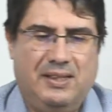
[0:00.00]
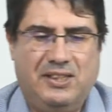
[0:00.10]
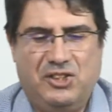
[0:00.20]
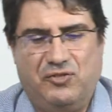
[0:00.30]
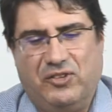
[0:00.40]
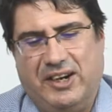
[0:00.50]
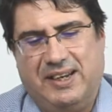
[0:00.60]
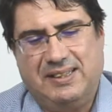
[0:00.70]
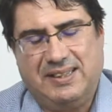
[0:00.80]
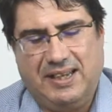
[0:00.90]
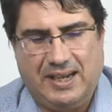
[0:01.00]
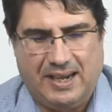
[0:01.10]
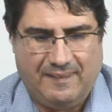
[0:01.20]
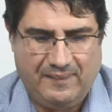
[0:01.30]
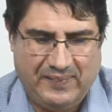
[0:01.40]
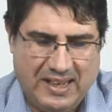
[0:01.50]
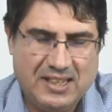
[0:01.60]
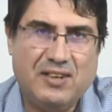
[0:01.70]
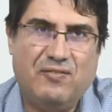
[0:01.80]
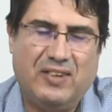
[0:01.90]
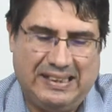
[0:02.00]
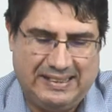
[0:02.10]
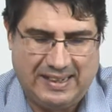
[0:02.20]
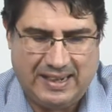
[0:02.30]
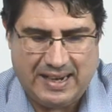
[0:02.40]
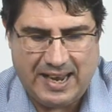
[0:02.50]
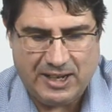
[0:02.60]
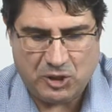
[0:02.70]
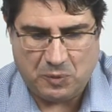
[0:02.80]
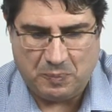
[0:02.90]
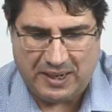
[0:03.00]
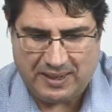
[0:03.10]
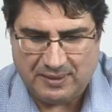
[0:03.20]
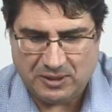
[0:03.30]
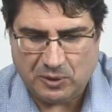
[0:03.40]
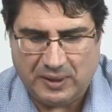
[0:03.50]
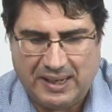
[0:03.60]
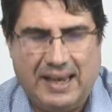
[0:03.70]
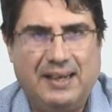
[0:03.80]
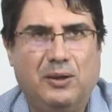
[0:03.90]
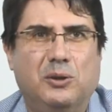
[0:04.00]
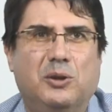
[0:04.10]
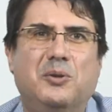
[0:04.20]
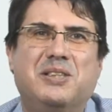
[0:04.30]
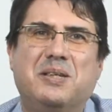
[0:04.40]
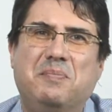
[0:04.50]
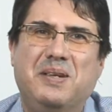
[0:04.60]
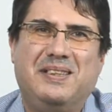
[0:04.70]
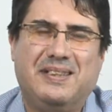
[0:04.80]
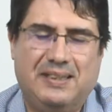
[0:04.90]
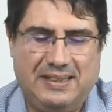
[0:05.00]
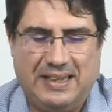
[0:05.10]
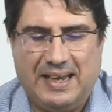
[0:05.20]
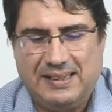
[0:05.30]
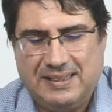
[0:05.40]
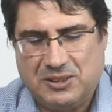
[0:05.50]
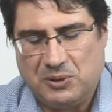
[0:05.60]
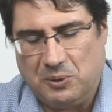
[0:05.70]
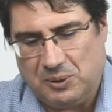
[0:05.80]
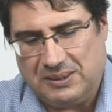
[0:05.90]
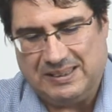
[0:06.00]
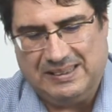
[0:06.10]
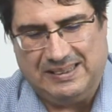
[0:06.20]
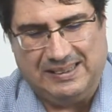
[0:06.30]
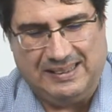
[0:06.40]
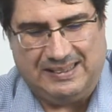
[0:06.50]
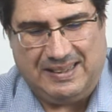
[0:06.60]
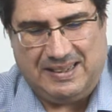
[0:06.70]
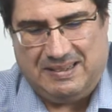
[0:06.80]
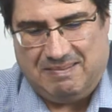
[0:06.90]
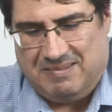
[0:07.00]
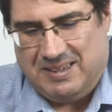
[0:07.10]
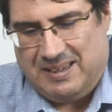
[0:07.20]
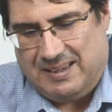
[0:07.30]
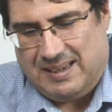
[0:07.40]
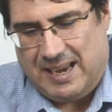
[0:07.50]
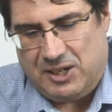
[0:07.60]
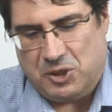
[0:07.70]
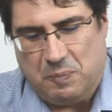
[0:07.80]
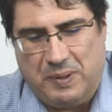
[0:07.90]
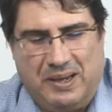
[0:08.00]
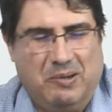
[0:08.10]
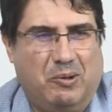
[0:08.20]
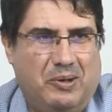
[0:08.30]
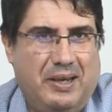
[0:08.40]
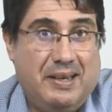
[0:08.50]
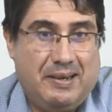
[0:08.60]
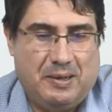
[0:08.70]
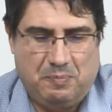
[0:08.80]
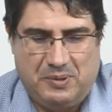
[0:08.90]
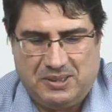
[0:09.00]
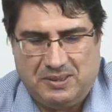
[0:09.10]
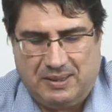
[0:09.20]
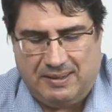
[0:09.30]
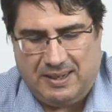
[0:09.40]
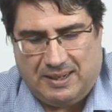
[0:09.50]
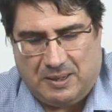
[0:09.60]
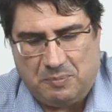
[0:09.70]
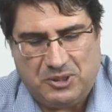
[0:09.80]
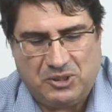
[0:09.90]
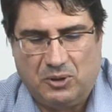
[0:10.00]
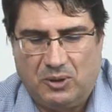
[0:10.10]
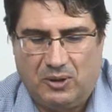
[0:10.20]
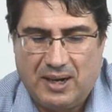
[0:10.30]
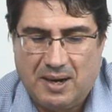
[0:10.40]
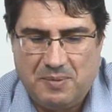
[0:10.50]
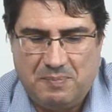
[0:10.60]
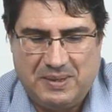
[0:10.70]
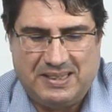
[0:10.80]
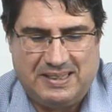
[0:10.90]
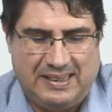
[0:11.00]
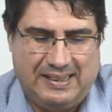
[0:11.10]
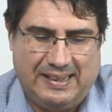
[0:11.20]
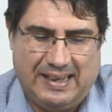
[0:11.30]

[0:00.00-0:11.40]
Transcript: This variant here is a Walther HP. So again, although it's a P38, it's called the HP or Heere Pistol or Army Pistol.